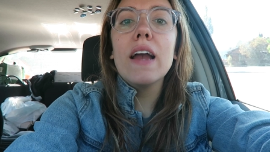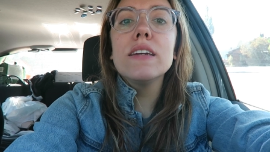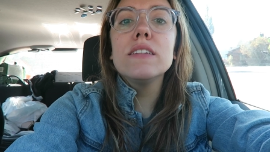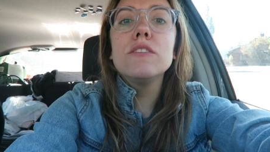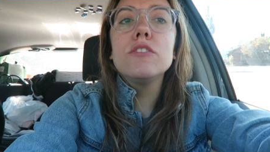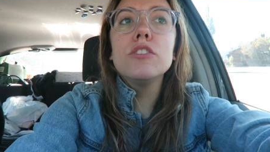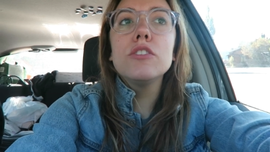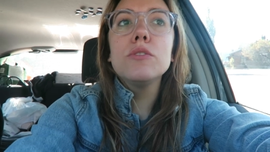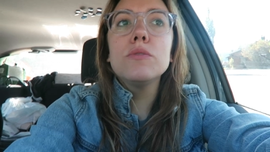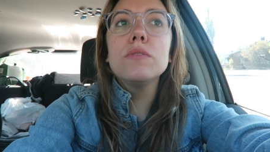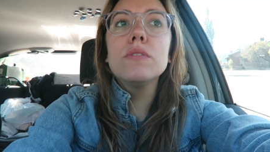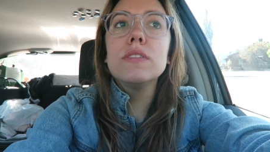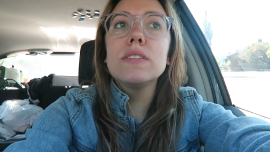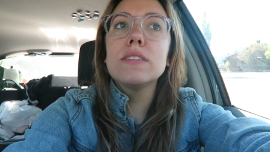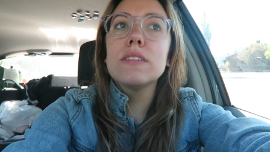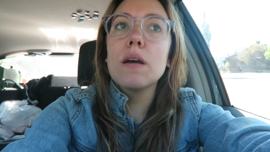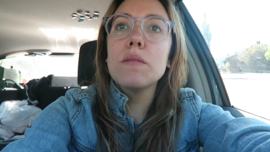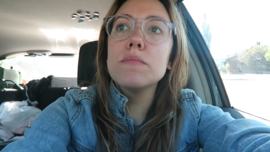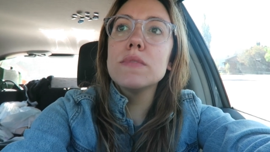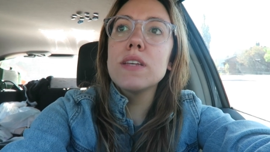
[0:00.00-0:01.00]
I do
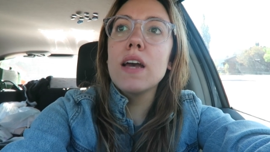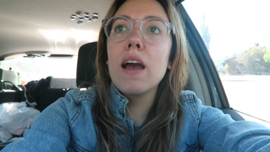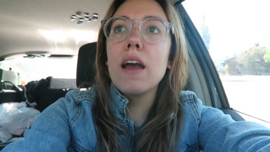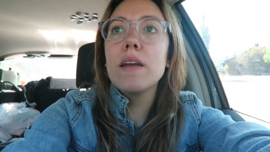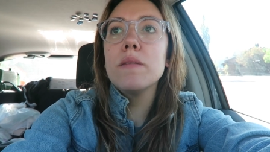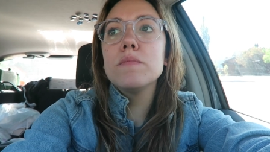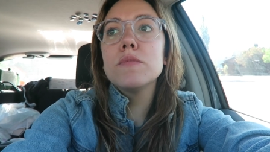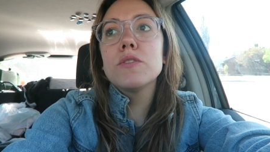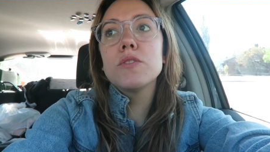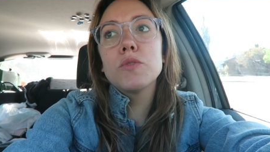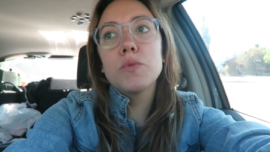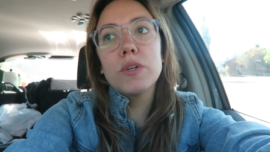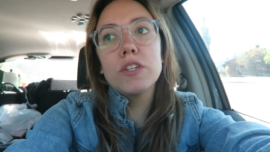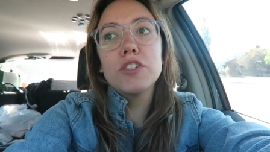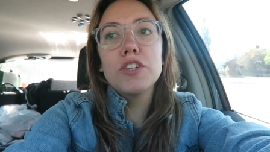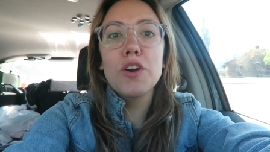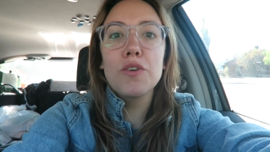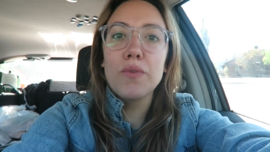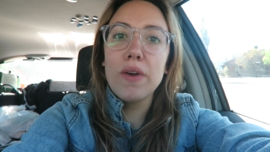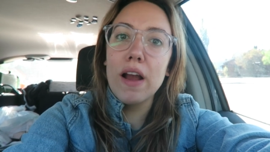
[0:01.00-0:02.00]
sometimes
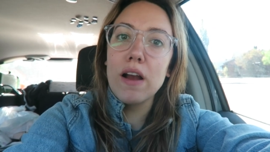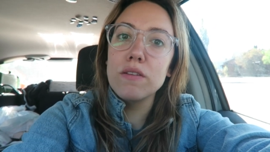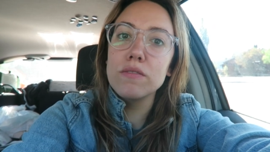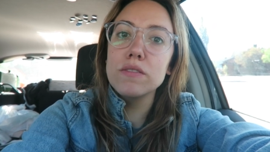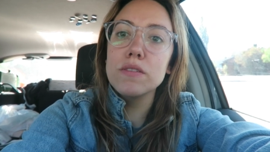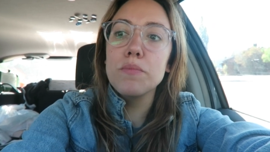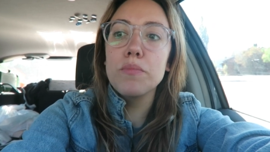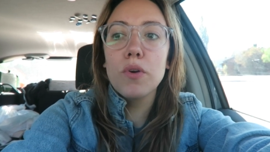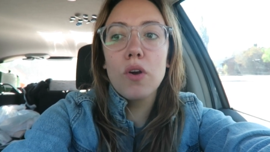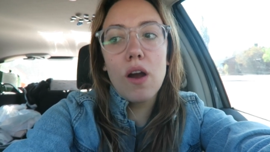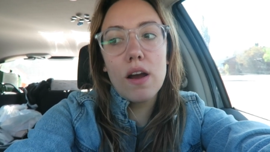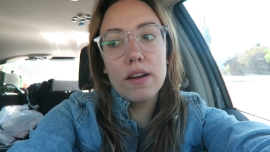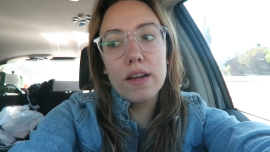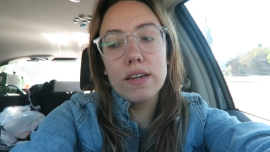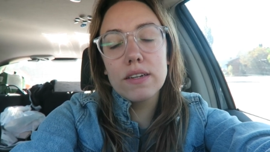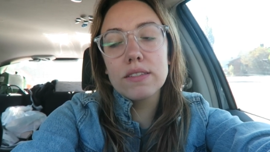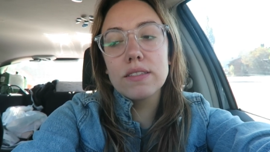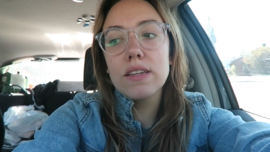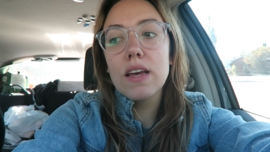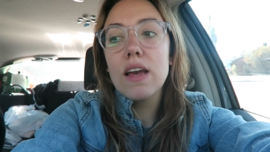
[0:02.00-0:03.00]
switch around
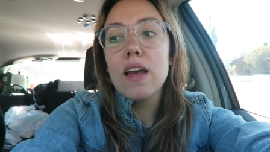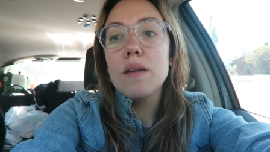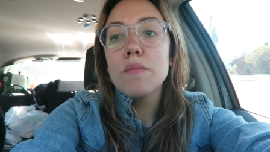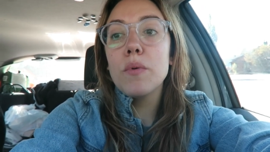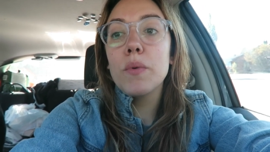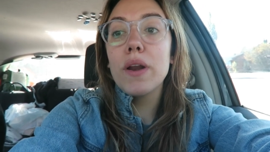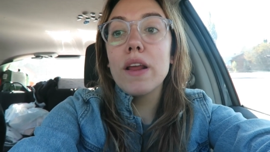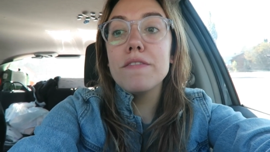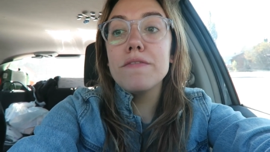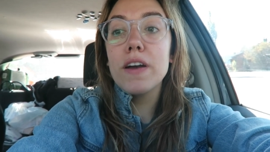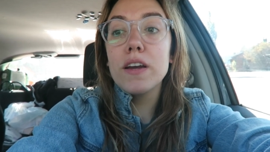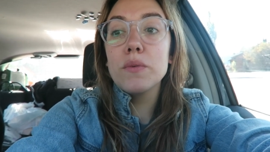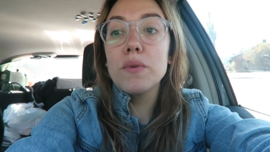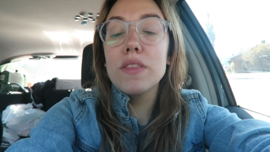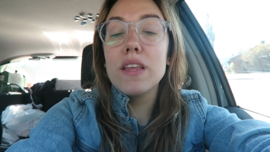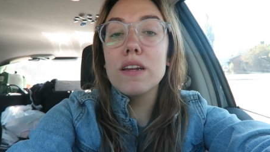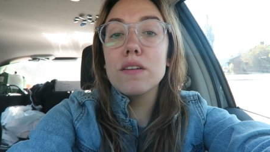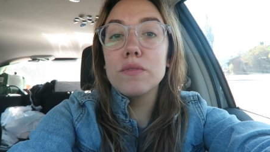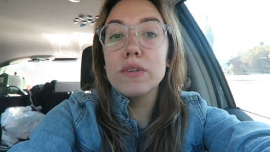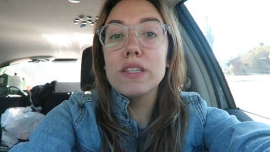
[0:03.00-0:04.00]
products, but when I find
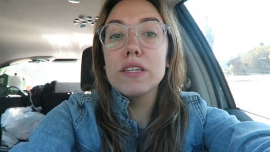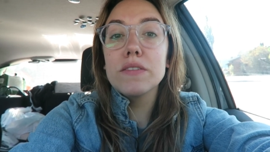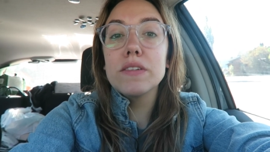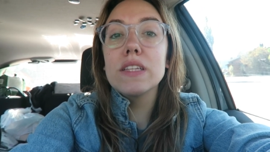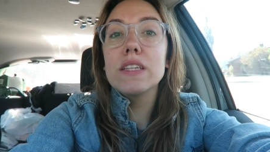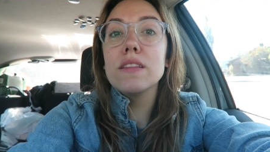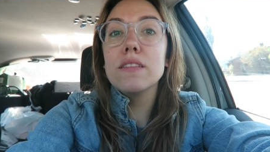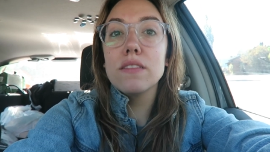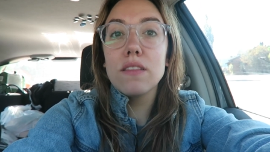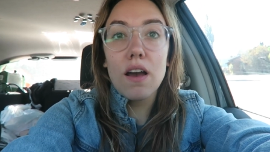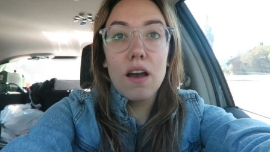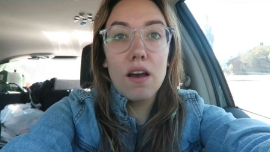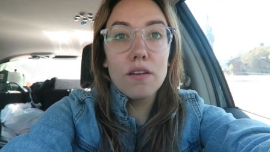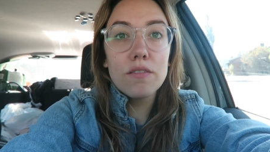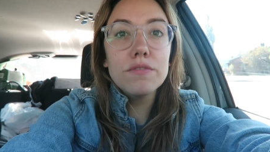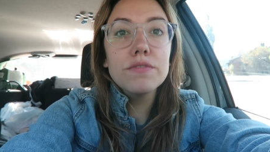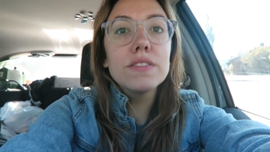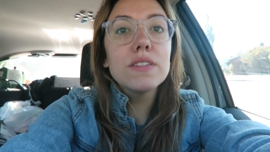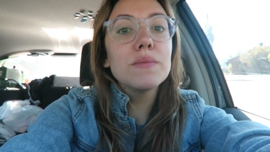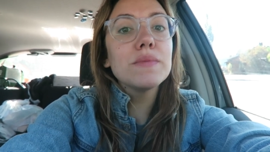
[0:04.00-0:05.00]
one that I really, really
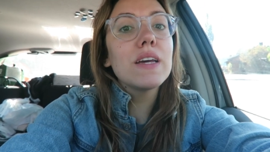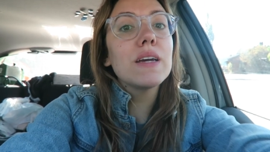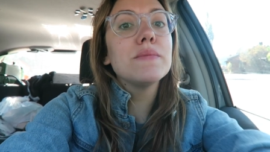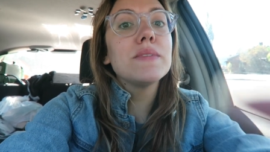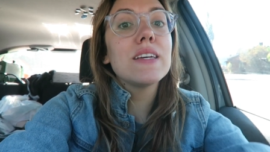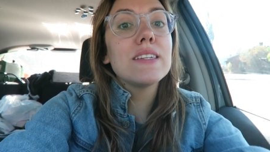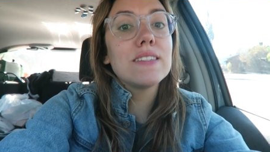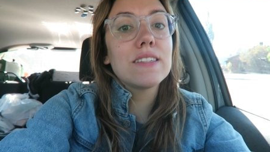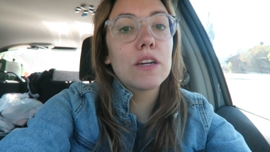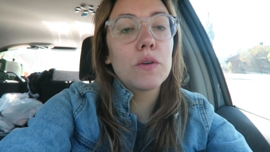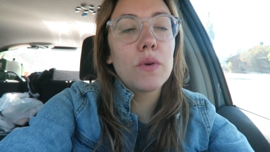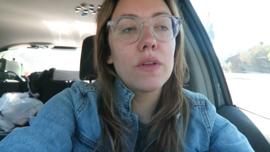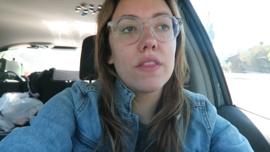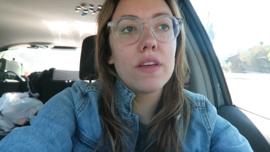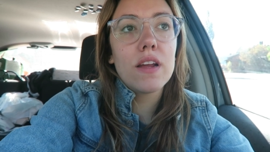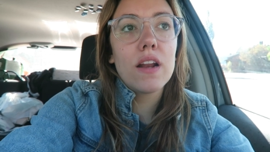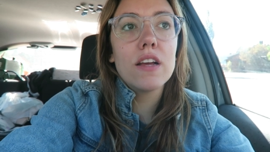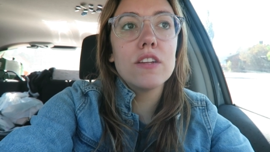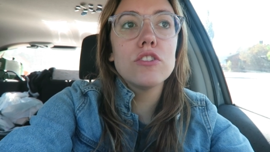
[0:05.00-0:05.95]
love, sometimes I stick with it.